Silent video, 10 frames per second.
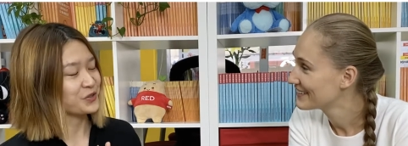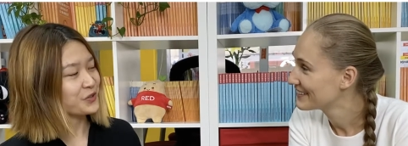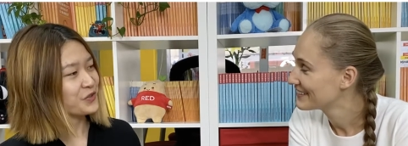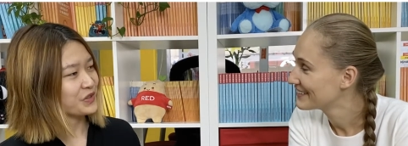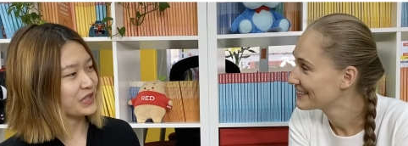
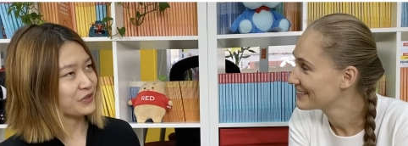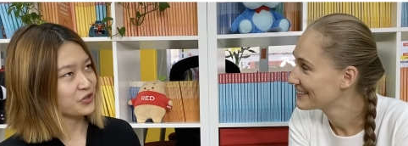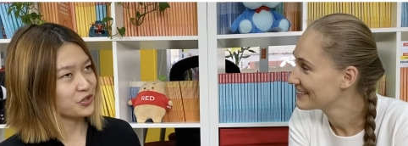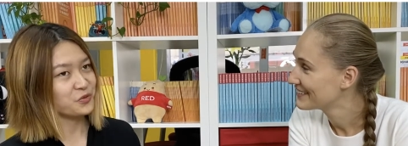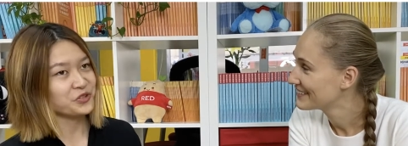Speaker 1: know,
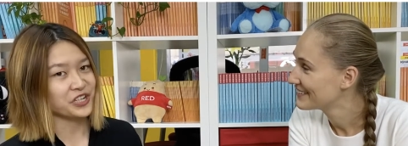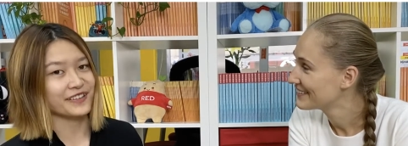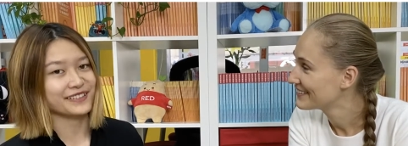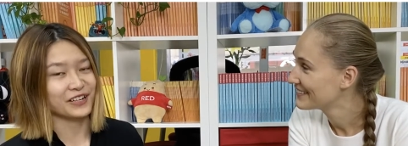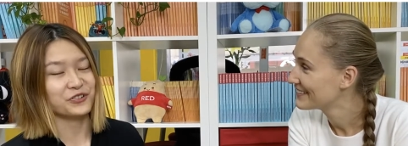Zhihu
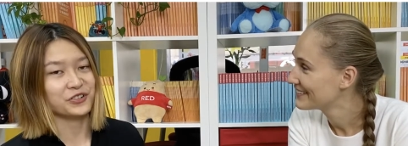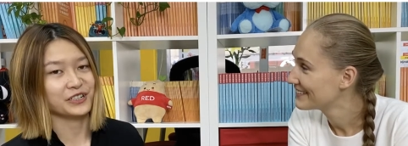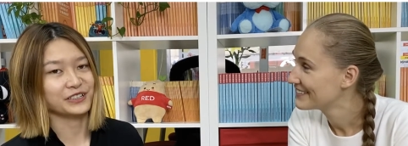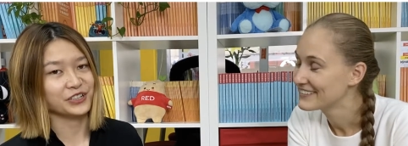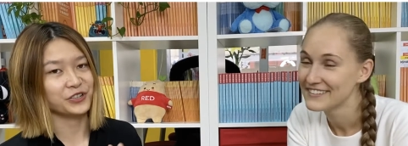just launched
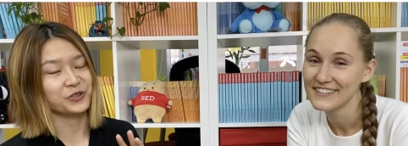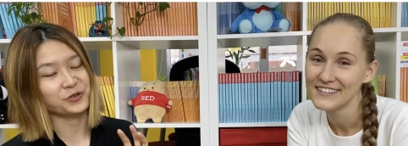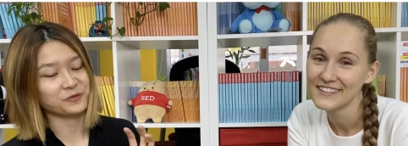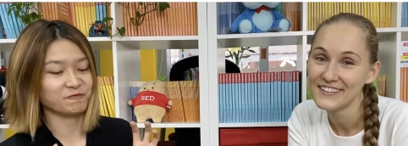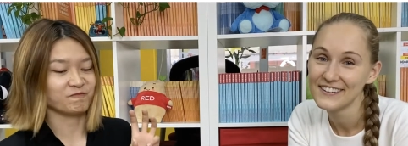a new.
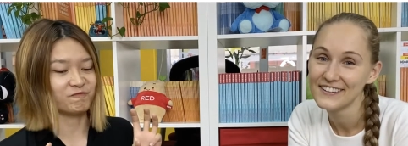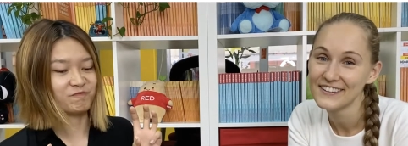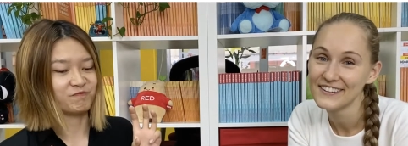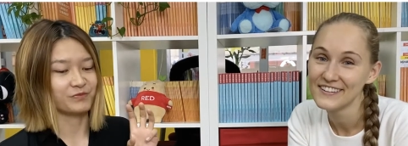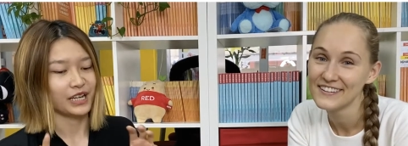Um,
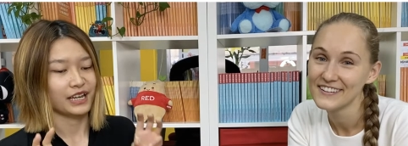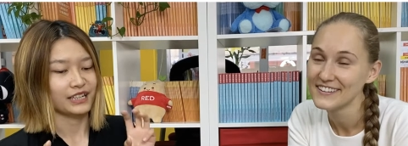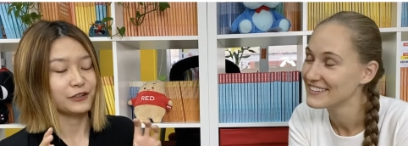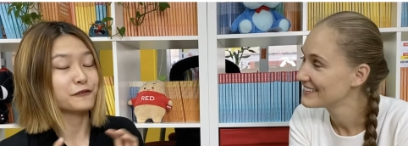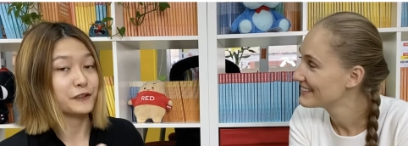
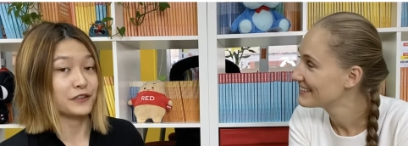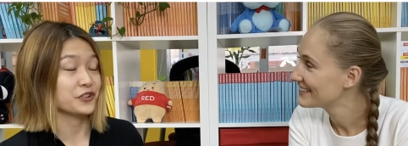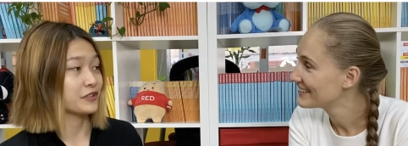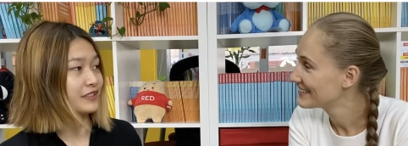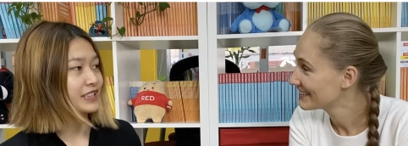new
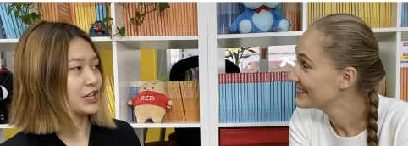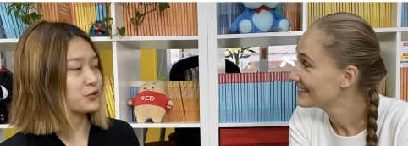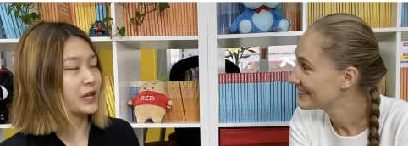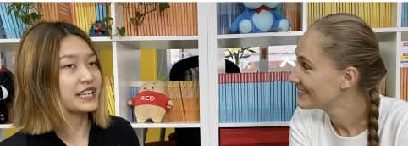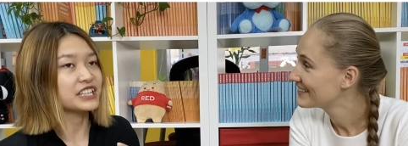function that
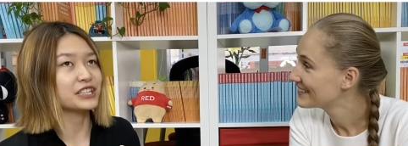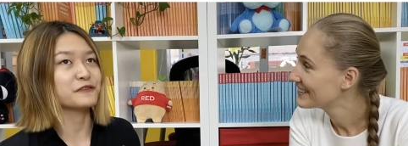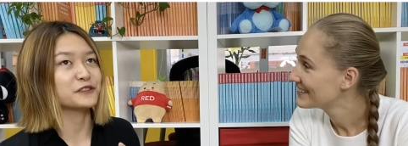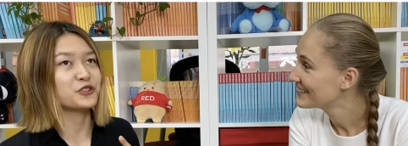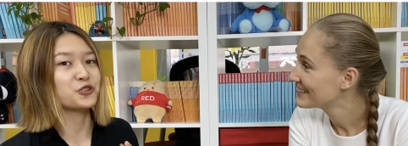you can
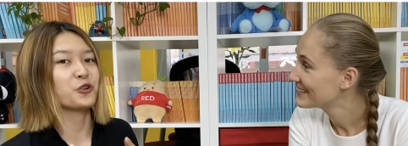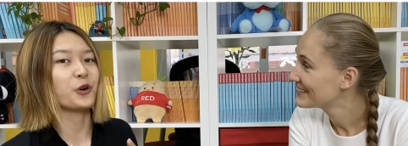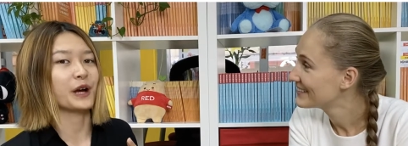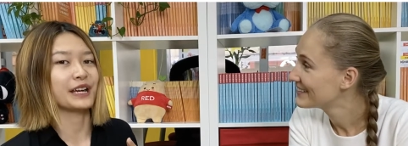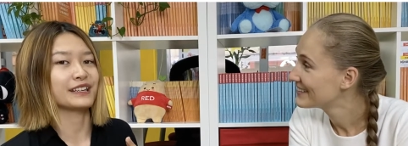even
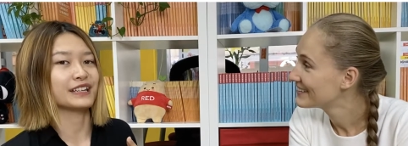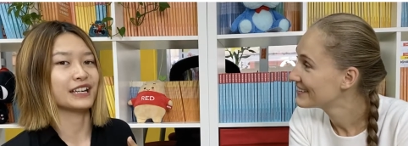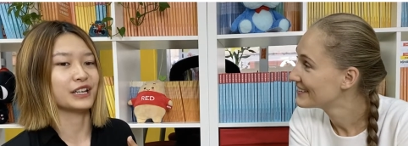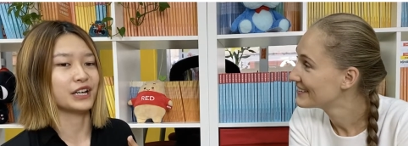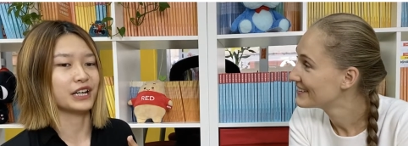try
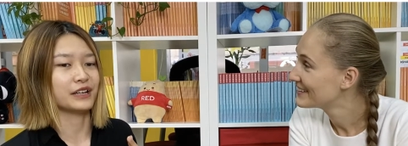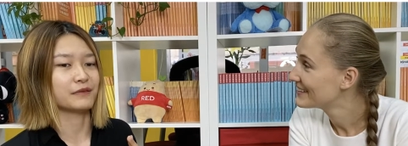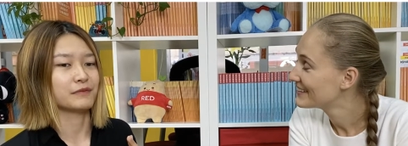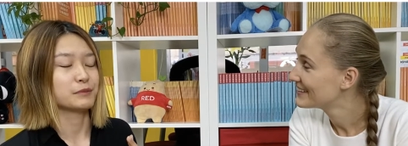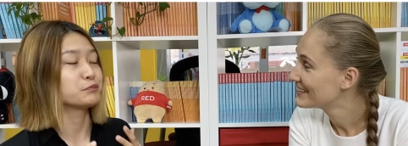uh,
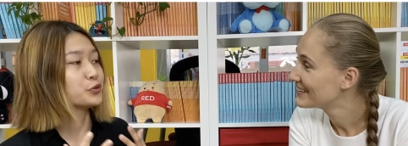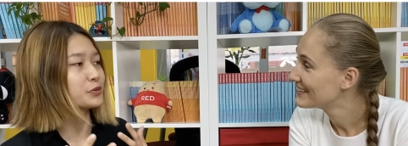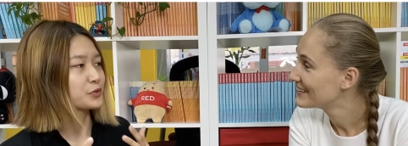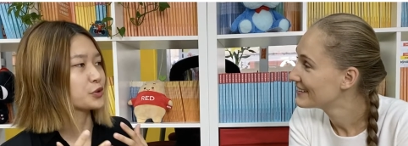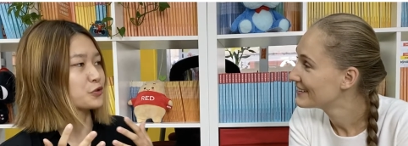um,
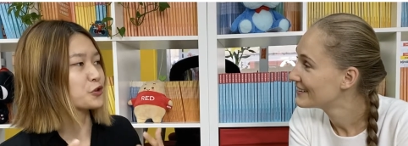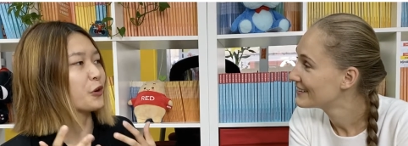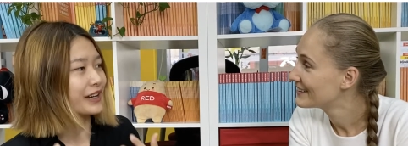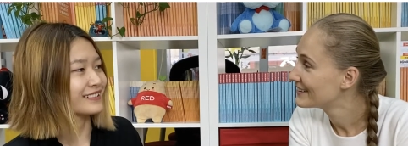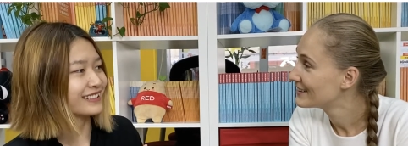book to
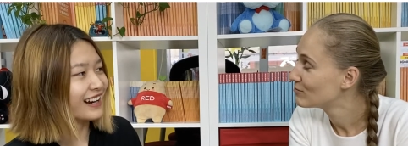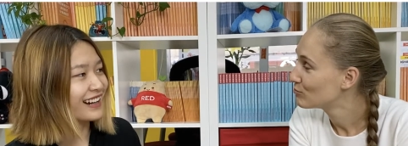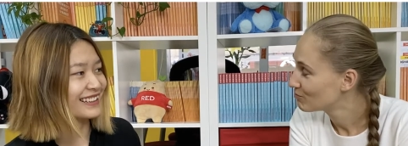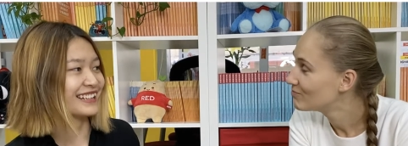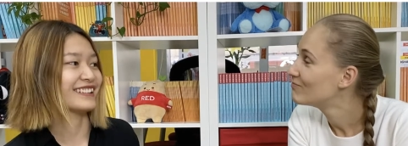try the
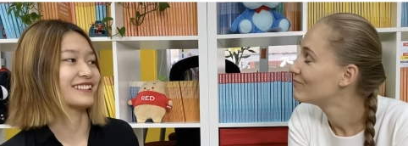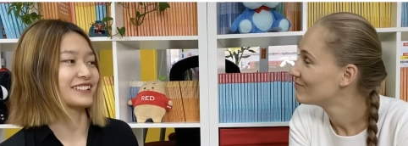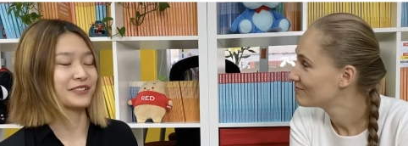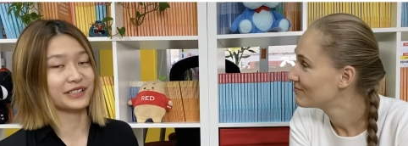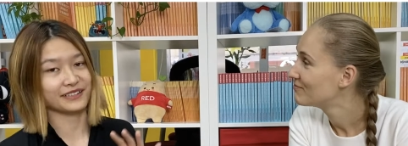car there.
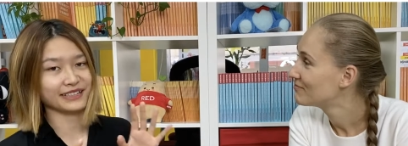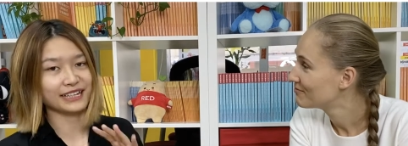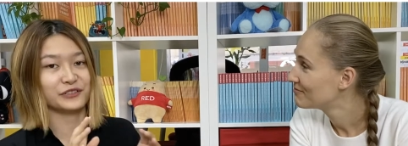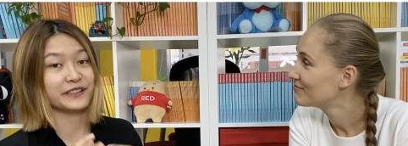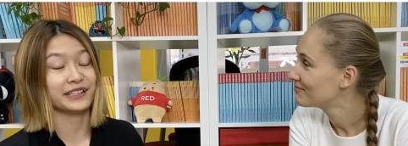So it's a
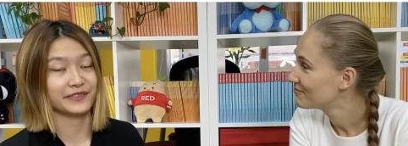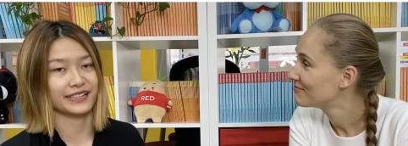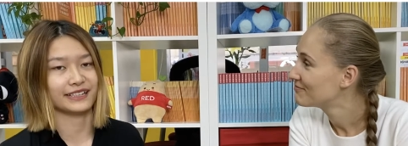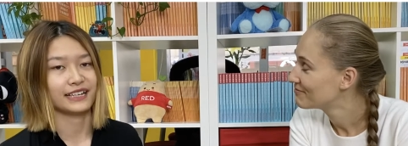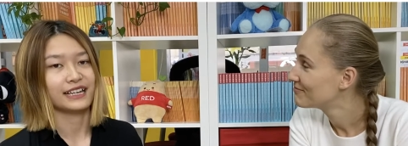kind of a
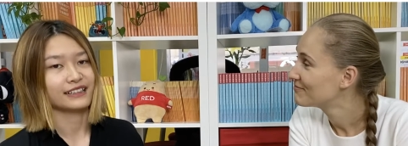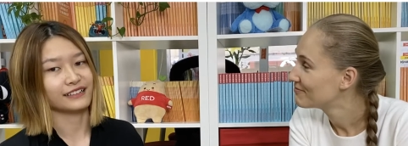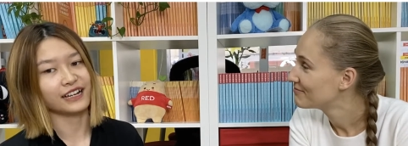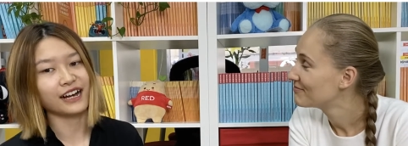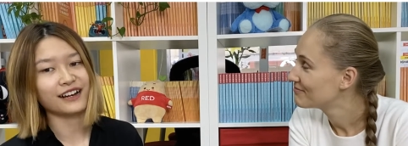services.
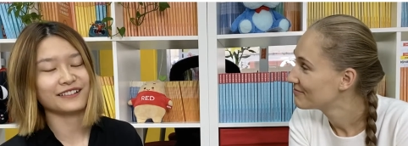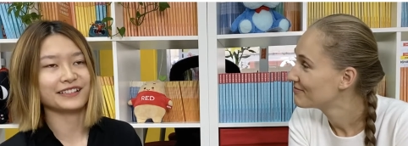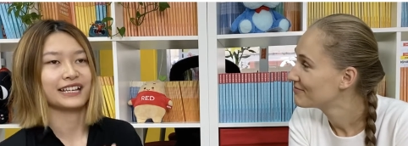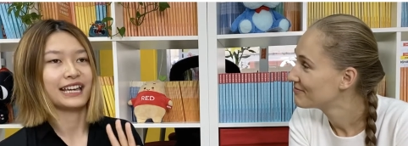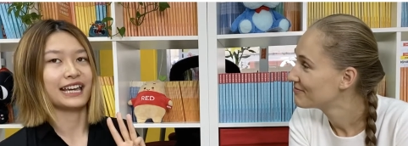The cars
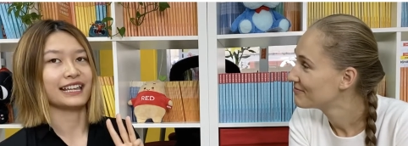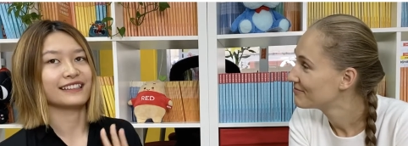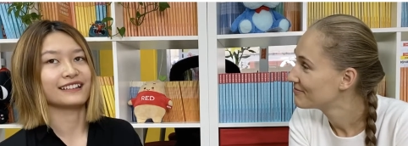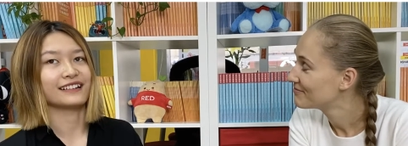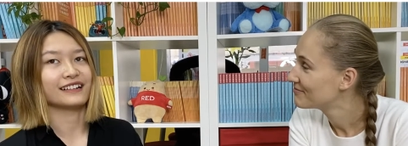
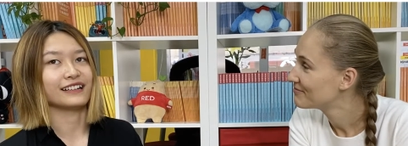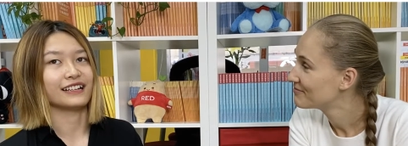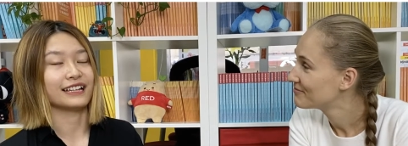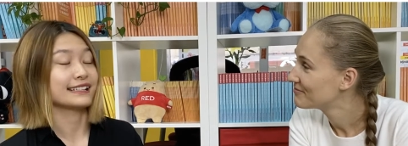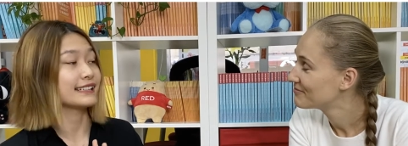and the
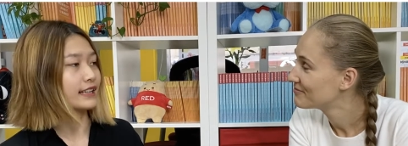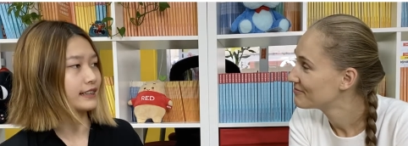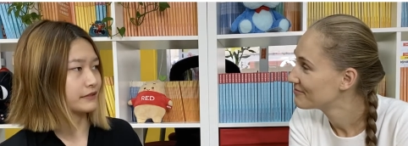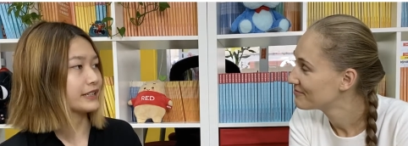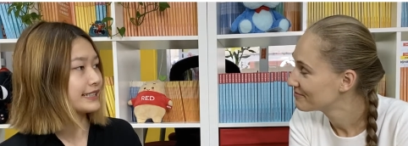uh,
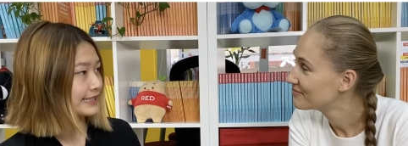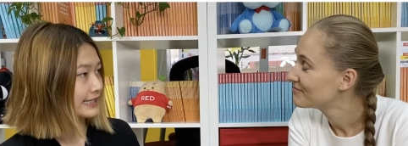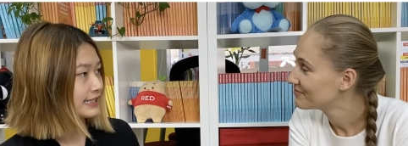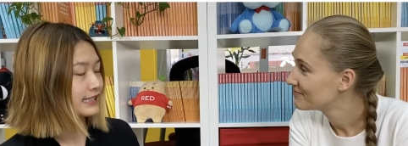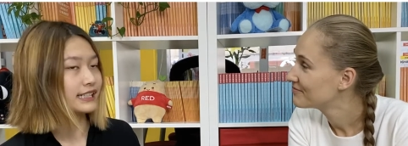
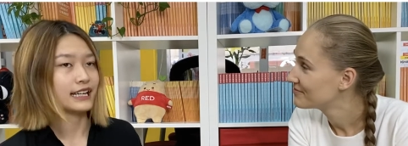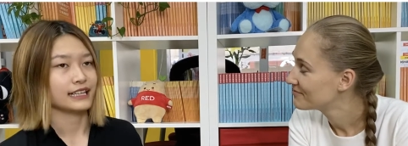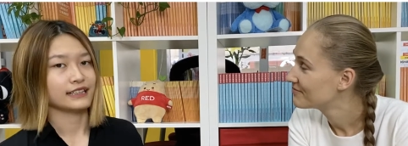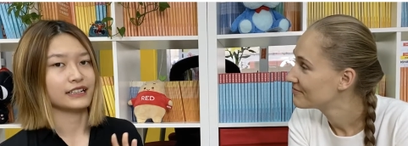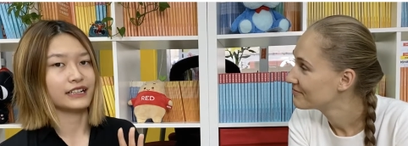3C,
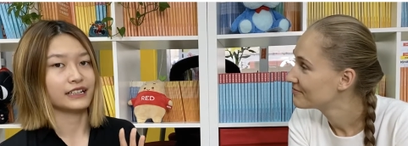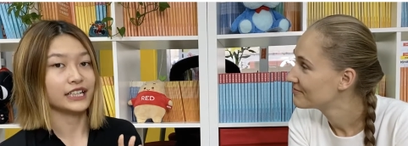the